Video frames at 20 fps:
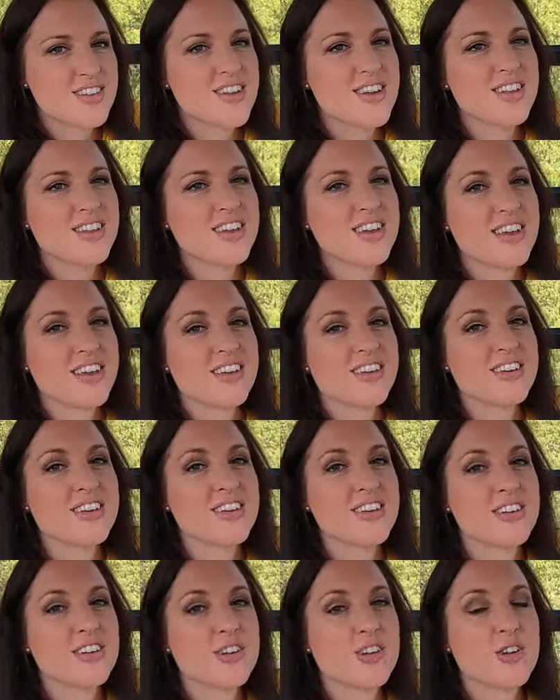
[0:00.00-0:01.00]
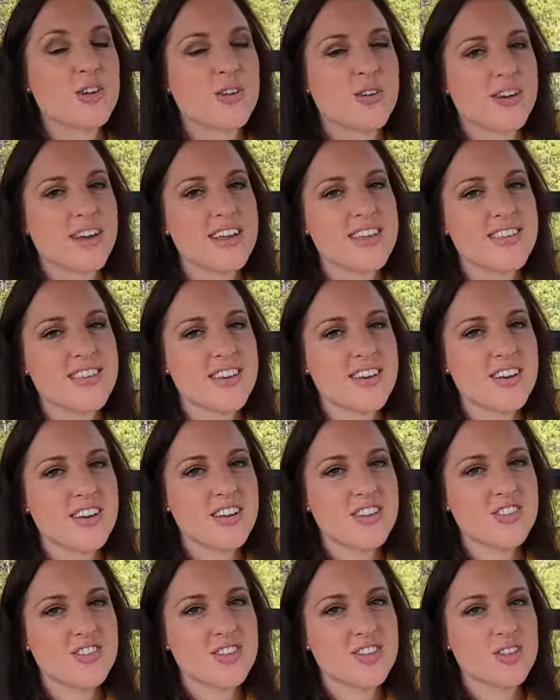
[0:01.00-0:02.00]
not like crazy
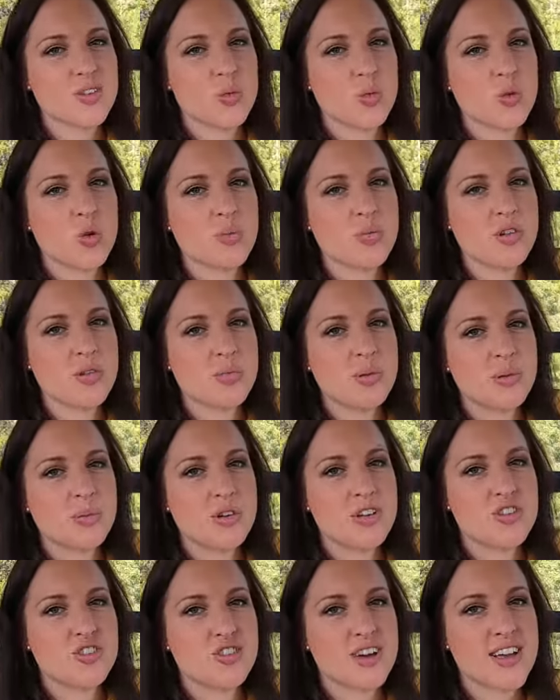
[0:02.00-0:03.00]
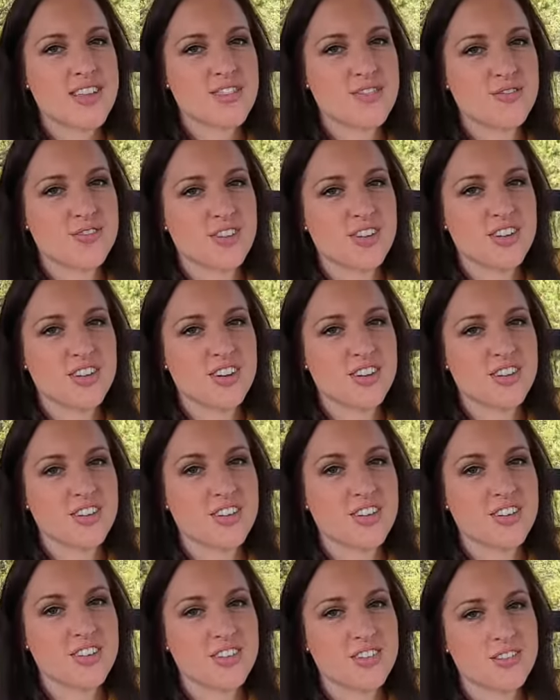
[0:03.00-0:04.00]
hot, just a little warmer, but we dressed
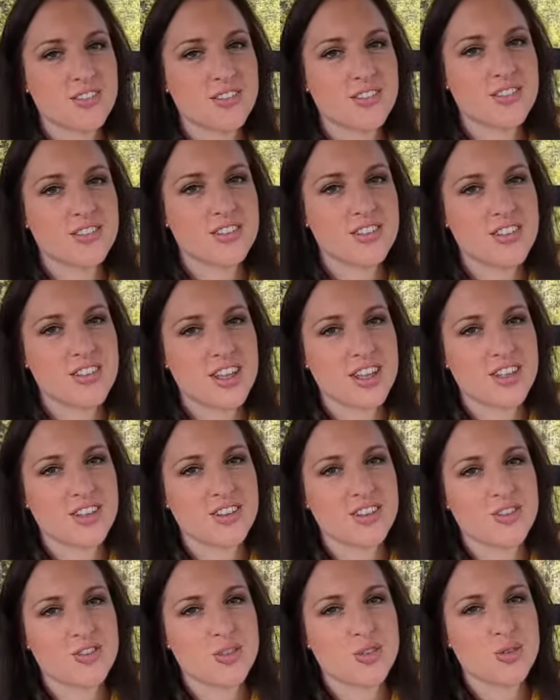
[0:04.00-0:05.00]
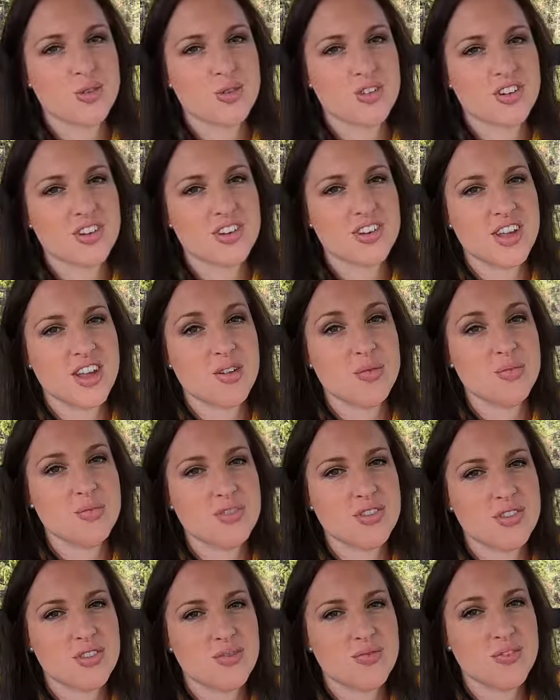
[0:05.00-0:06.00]
for like a little cooler
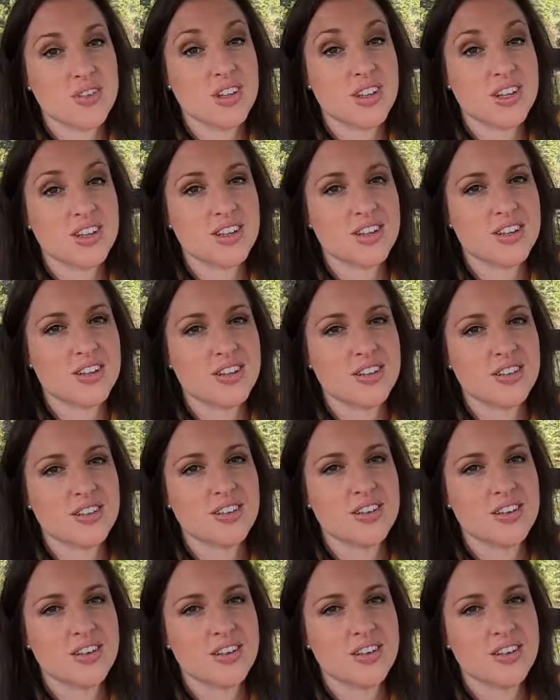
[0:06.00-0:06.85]
temps, so I'm feeling a little